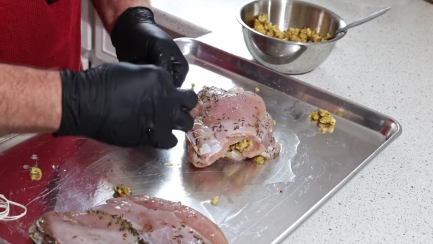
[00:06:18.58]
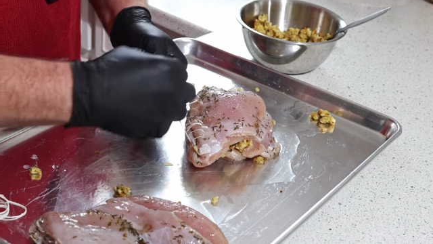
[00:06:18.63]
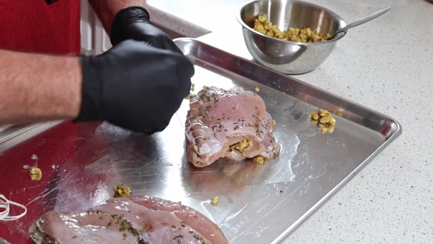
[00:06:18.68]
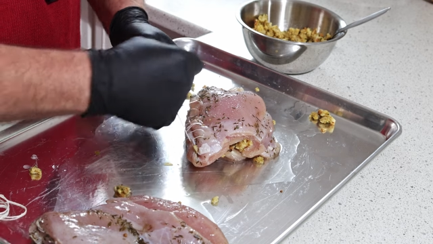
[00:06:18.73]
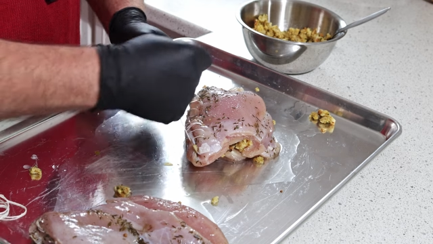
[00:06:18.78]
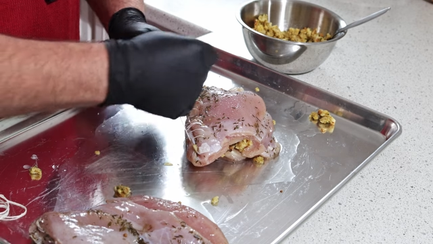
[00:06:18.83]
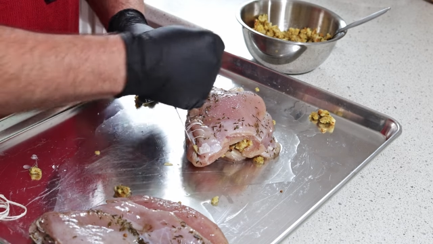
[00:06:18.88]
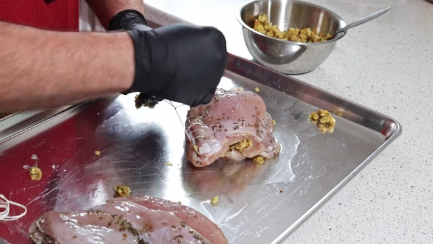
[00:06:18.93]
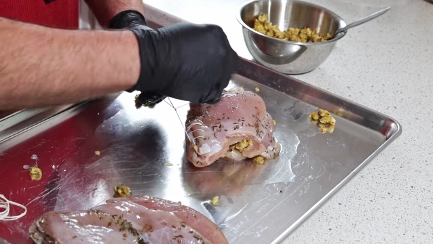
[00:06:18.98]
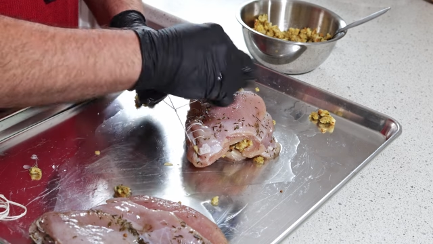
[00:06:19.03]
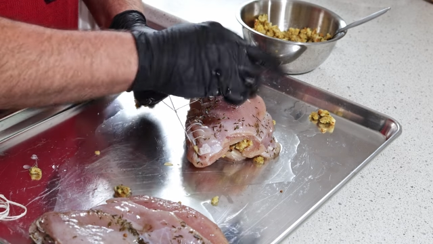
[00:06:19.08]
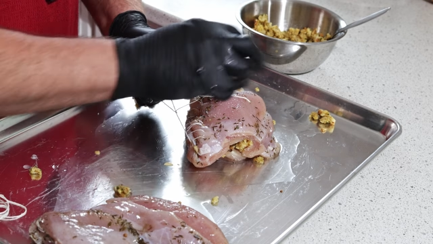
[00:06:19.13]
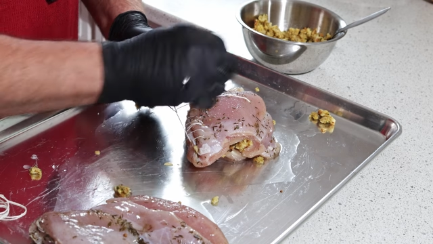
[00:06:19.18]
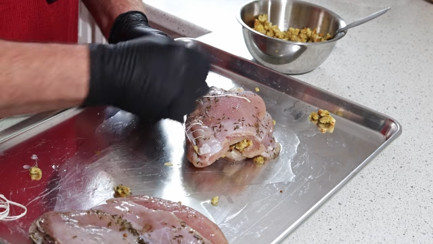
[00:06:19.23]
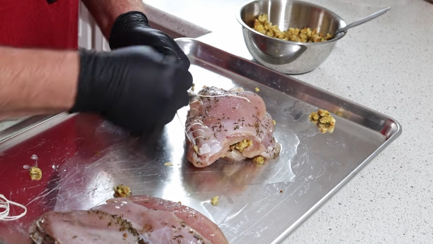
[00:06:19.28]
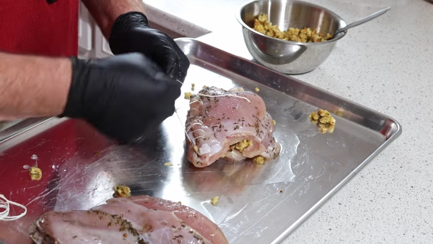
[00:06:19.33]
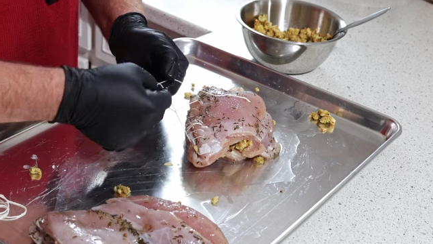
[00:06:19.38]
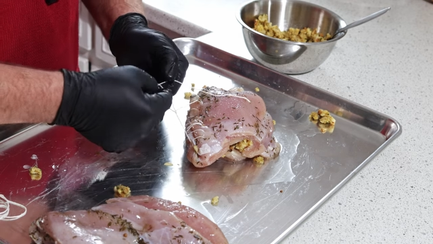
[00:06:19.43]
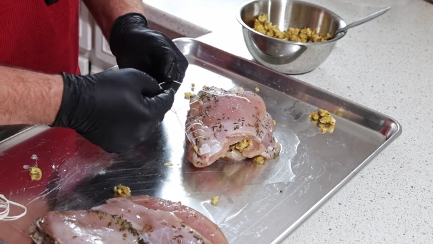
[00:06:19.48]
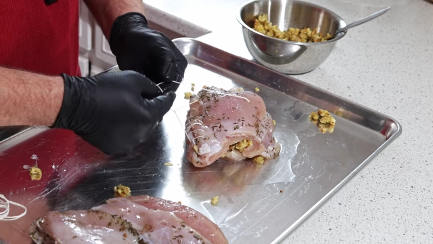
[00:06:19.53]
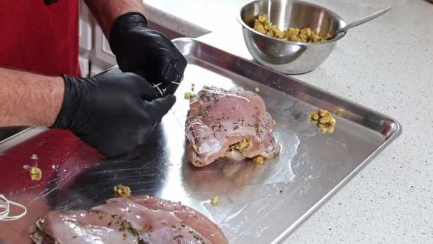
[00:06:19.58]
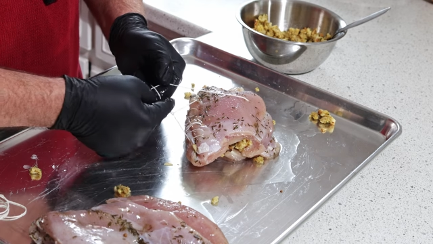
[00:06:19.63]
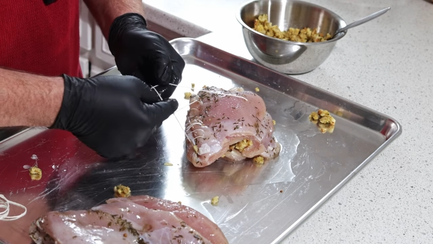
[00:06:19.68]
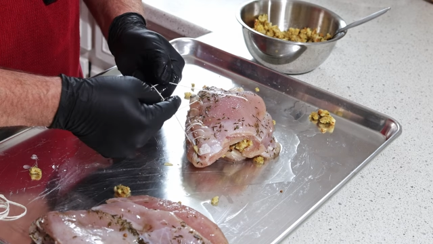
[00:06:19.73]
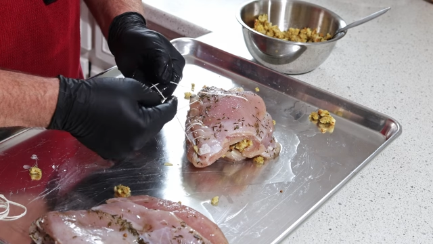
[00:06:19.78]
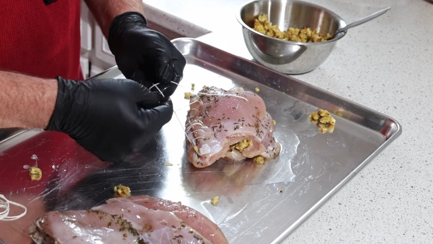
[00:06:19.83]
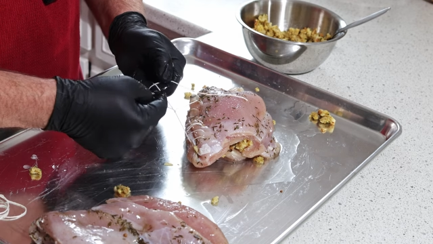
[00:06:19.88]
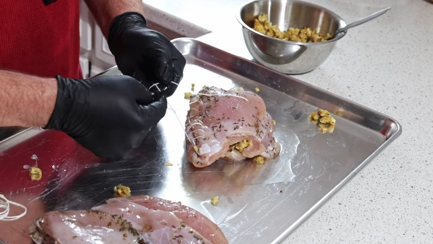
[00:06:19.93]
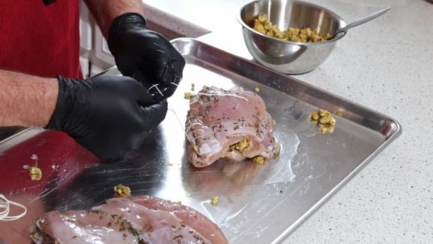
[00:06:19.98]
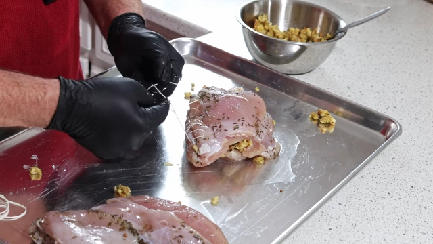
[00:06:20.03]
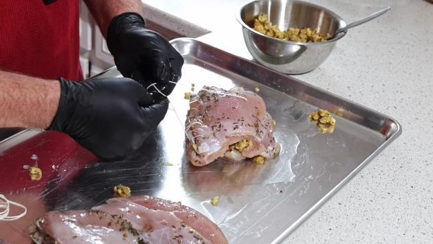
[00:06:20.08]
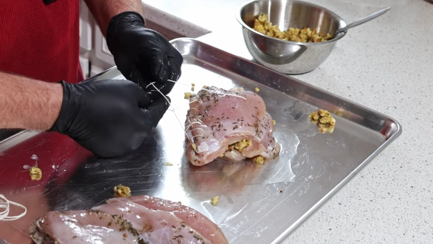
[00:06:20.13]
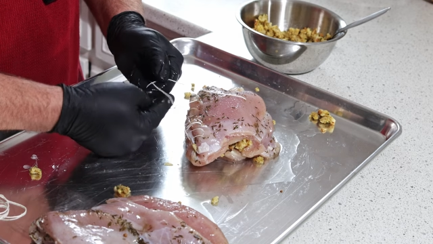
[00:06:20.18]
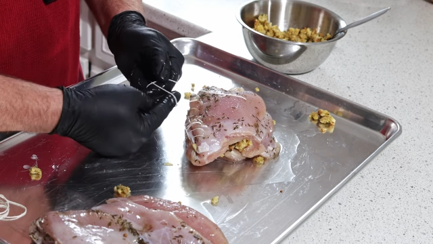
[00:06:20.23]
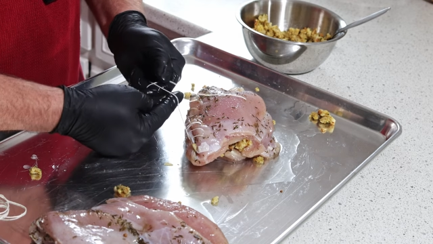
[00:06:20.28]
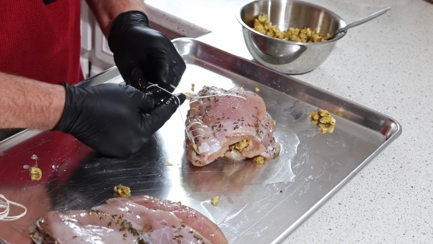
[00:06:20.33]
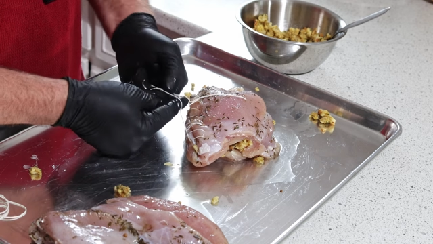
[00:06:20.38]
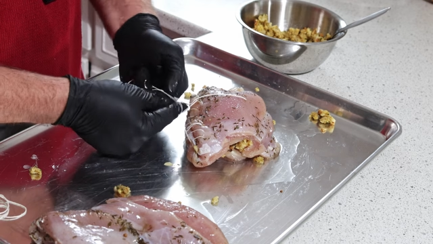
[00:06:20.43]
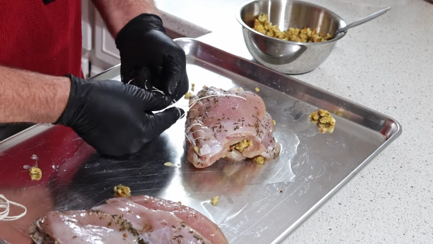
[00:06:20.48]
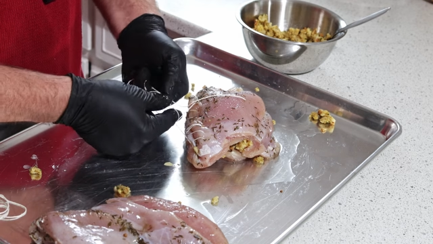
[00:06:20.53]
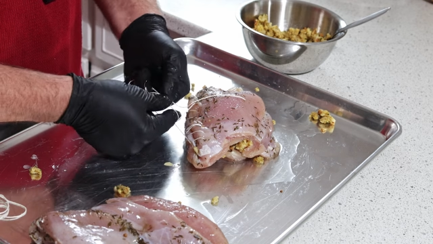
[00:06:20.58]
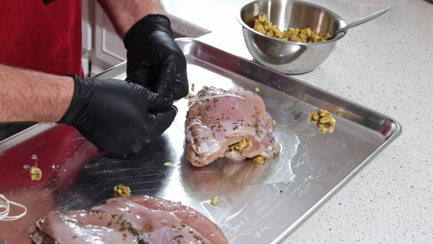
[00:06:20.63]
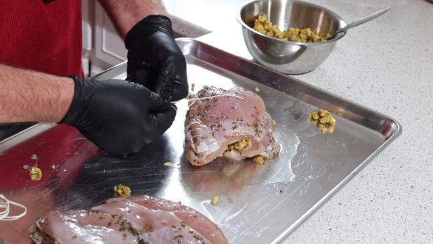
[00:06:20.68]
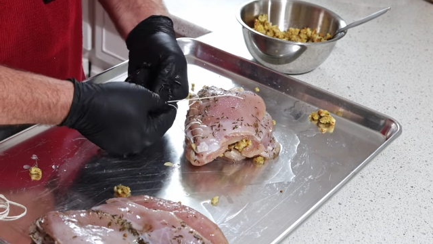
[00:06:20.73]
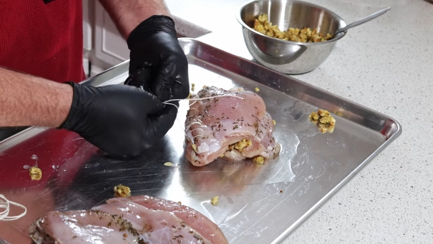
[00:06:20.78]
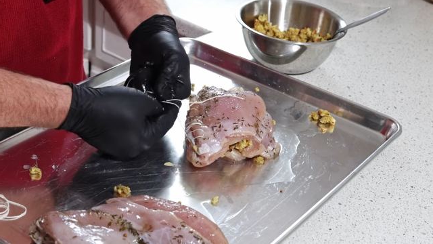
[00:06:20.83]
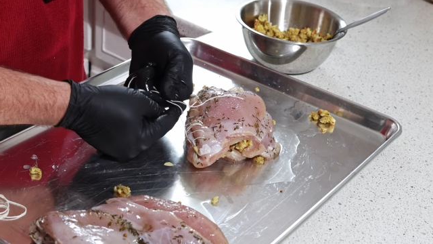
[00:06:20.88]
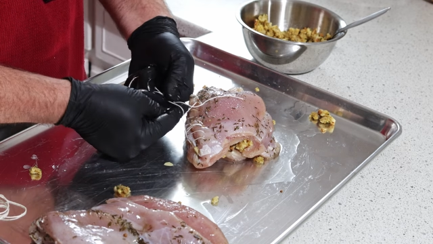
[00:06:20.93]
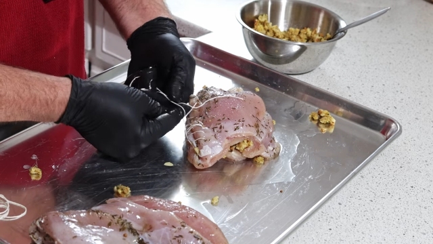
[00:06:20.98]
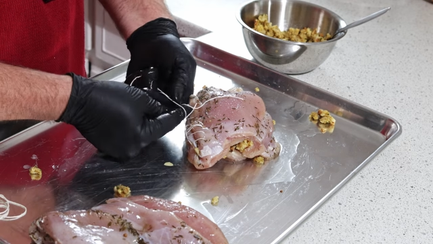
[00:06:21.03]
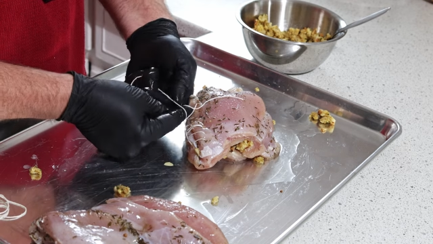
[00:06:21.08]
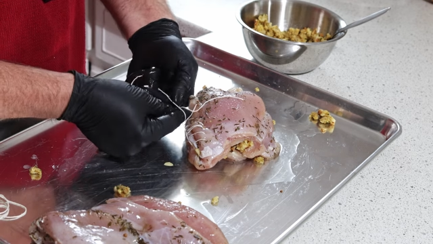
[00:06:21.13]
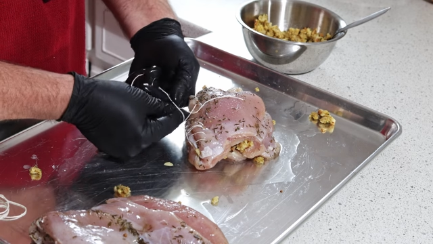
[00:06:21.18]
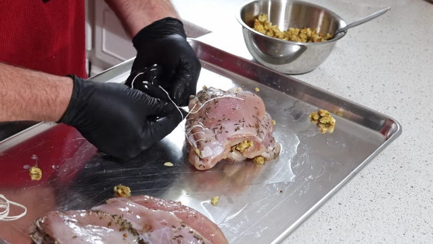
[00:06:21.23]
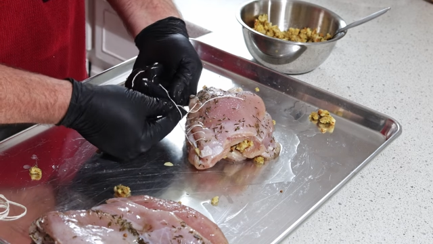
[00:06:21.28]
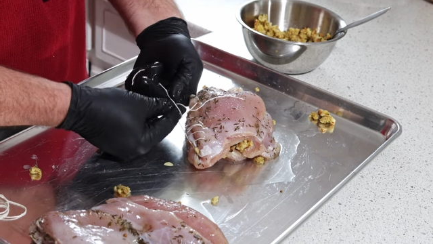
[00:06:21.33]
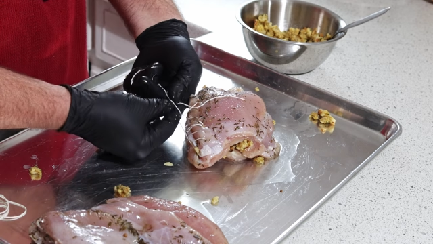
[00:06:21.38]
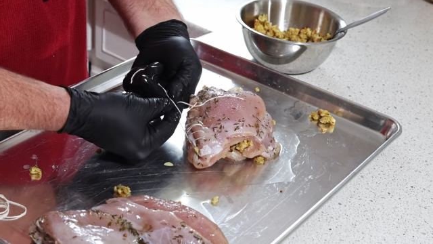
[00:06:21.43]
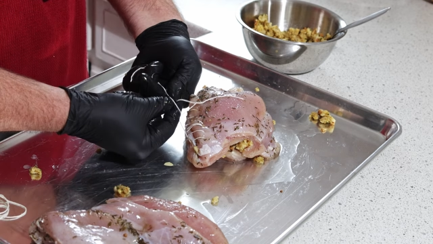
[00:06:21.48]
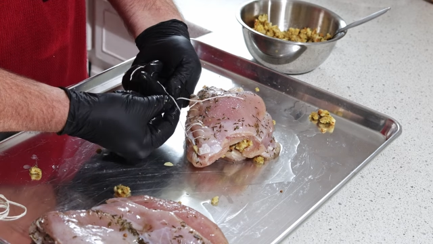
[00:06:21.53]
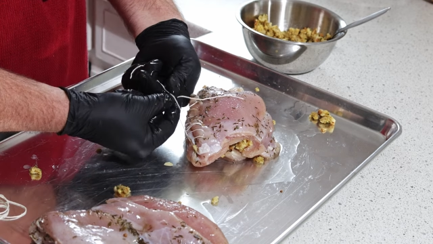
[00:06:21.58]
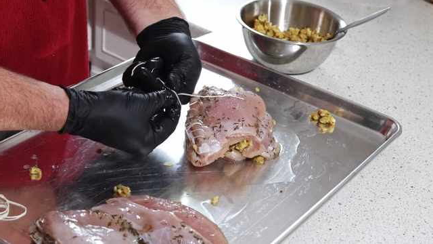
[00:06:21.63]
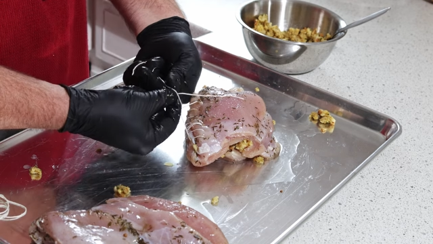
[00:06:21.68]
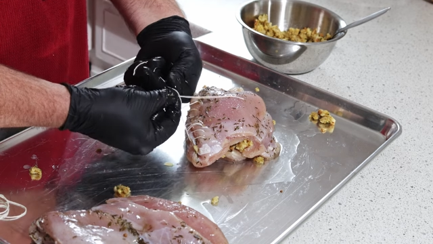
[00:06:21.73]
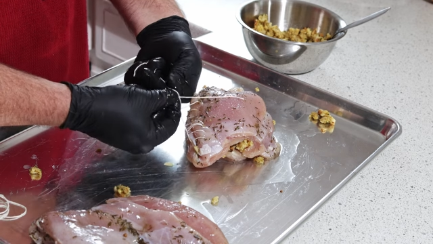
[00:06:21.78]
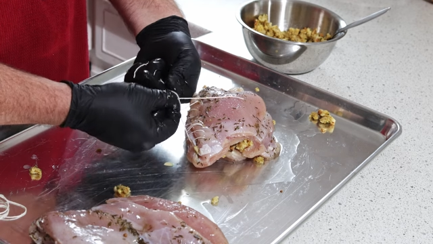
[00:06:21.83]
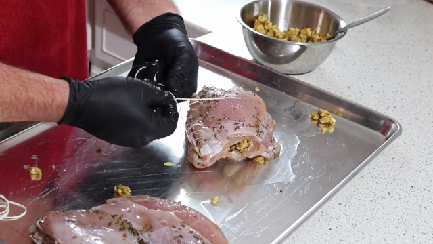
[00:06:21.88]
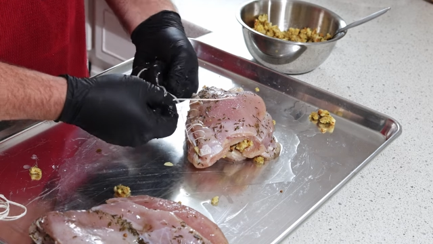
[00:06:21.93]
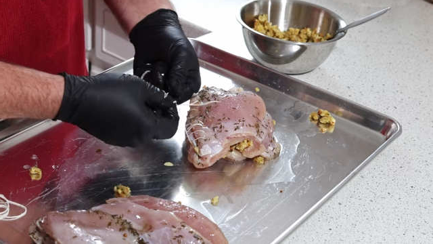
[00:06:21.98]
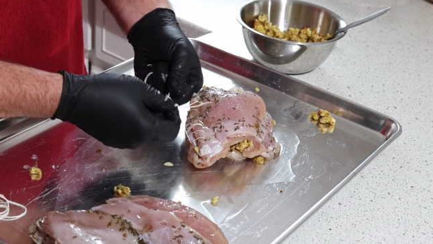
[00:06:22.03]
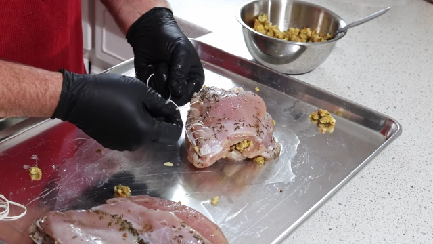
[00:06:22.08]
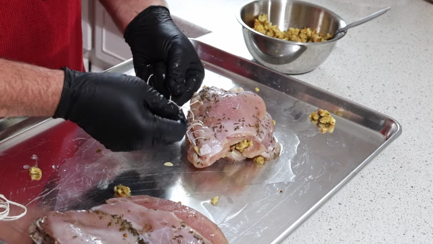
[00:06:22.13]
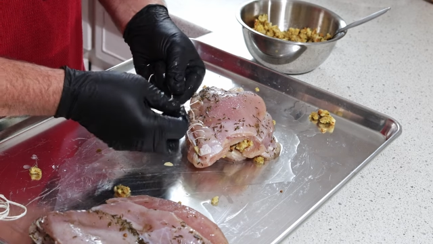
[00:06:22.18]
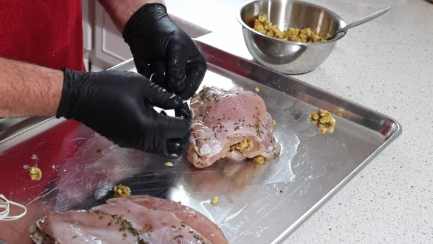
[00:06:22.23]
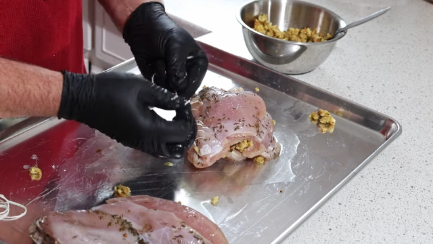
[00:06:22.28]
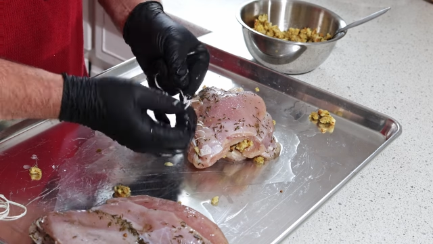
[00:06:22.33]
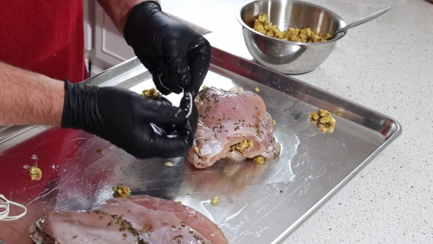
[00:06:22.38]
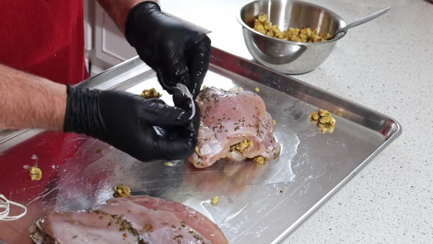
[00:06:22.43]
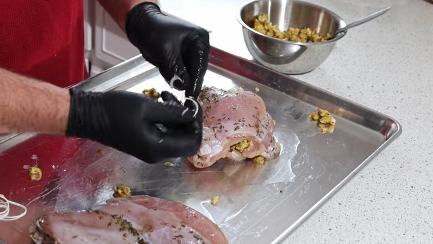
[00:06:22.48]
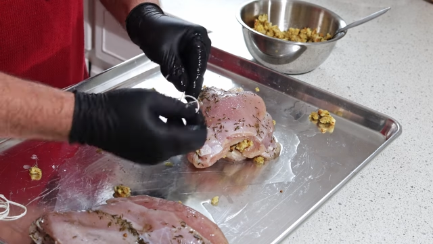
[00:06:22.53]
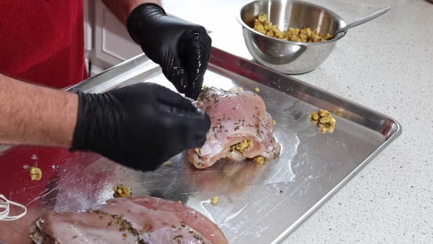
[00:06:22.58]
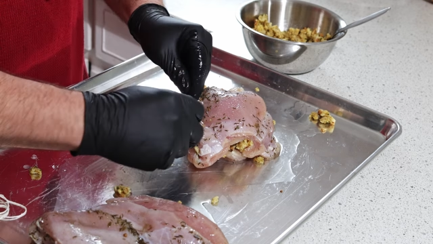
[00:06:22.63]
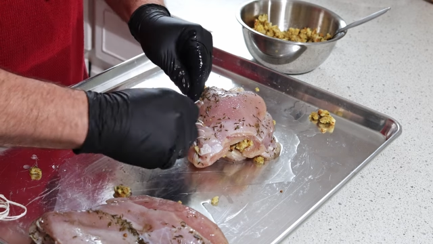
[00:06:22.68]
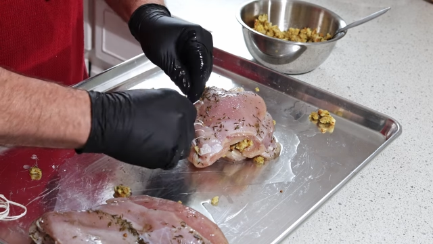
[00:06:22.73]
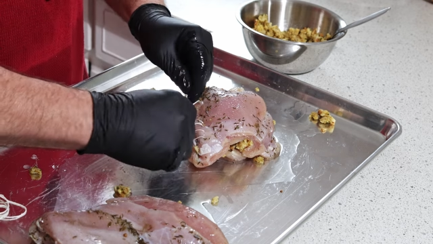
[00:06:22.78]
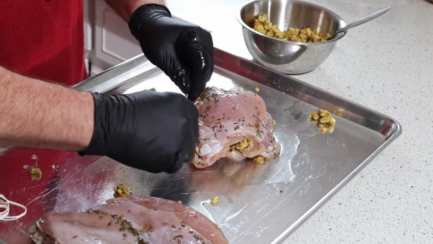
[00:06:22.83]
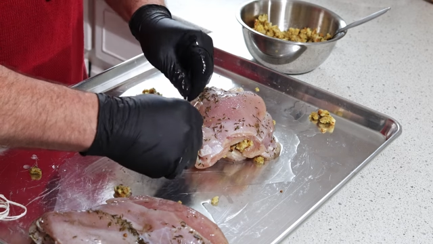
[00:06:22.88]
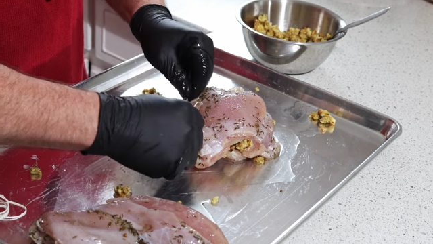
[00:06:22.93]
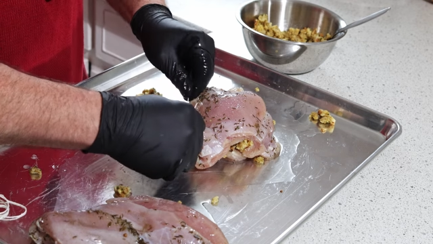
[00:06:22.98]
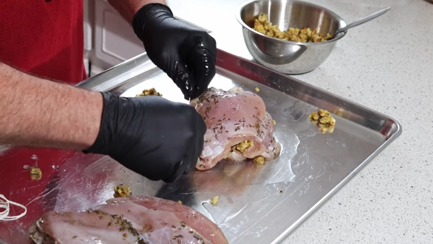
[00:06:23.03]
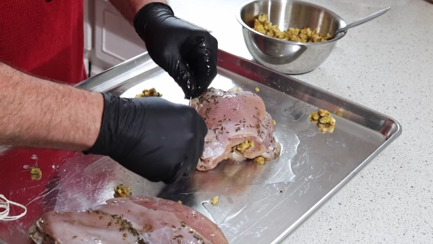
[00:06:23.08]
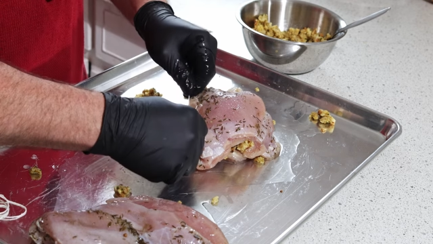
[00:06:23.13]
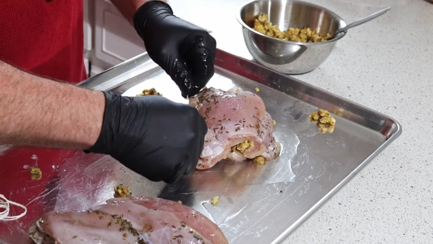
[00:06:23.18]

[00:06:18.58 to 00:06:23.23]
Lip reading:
(no speaker visible)